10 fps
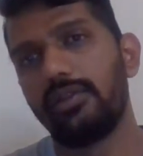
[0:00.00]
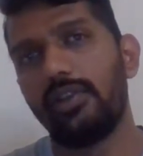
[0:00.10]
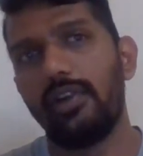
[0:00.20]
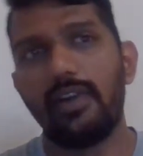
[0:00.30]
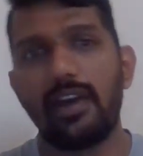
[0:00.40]
So
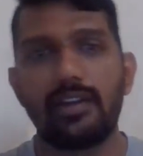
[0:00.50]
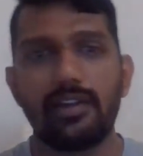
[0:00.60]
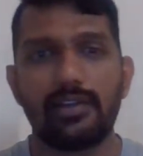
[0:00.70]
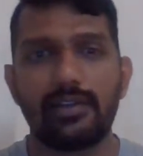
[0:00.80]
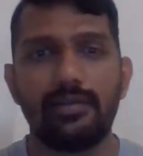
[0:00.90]

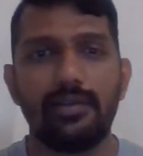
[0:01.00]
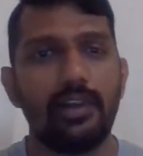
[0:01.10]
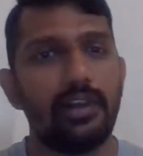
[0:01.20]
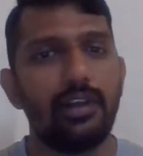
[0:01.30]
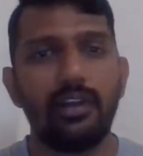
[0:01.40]
awareness.
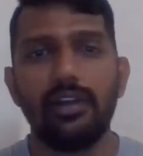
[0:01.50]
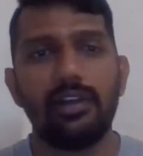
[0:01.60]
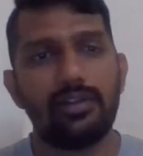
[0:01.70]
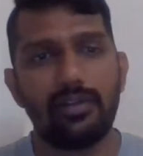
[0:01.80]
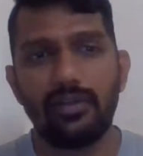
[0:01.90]

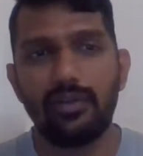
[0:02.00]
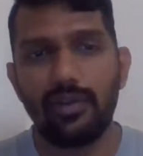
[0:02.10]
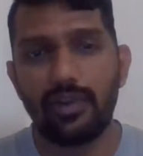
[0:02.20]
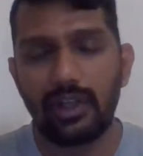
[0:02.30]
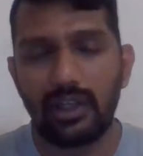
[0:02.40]
So hope
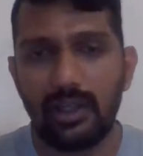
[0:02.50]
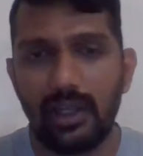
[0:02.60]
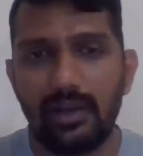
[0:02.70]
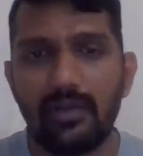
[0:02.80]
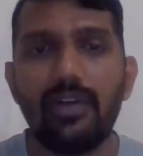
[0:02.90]
you
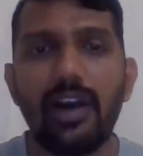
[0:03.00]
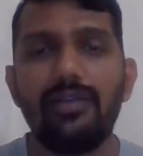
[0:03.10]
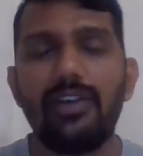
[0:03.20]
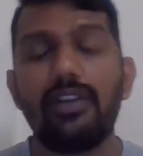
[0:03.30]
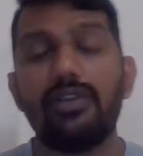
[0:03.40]
get why
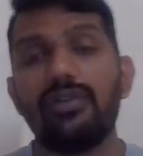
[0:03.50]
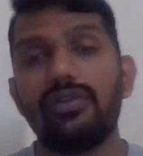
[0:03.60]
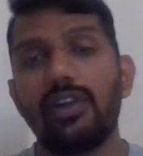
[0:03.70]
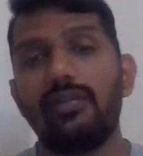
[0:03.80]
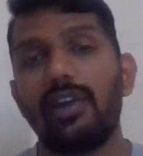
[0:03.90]
we have to
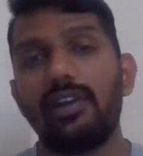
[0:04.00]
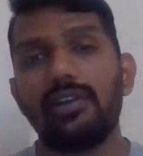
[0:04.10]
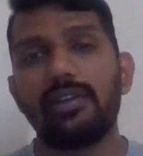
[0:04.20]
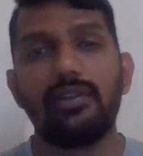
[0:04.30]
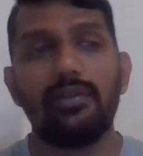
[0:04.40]
choose
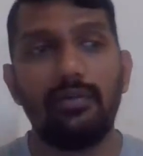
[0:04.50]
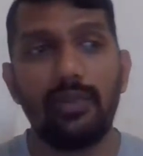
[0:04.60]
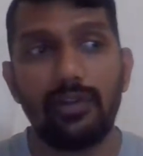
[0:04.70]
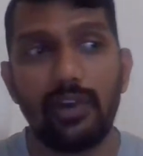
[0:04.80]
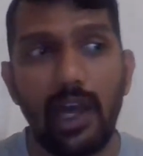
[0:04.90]
awareness
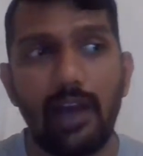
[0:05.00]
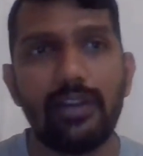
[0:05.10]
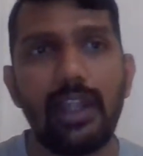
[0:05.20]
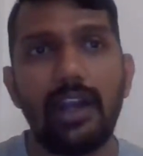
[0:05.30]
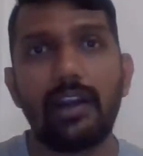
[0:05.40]
when we have
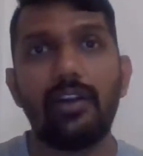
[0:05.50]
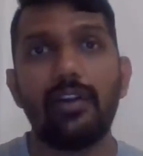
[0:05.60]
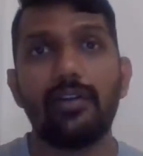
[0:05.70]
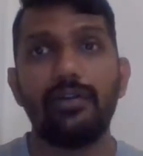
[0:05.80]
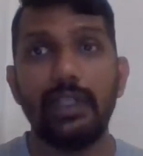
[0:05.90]
that kind
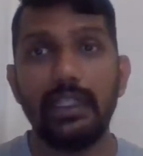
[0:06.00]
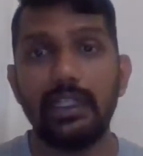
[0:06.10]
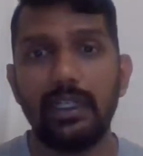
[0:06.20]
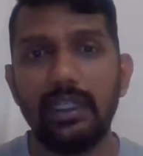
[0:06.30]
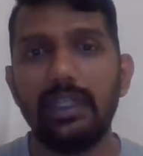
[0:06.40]
of
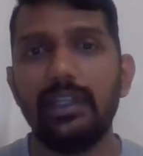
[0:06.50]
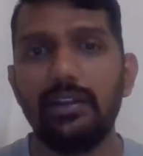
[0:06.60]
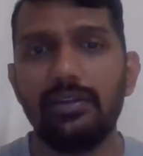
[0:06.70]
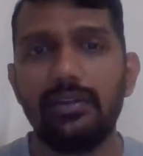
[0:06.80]
need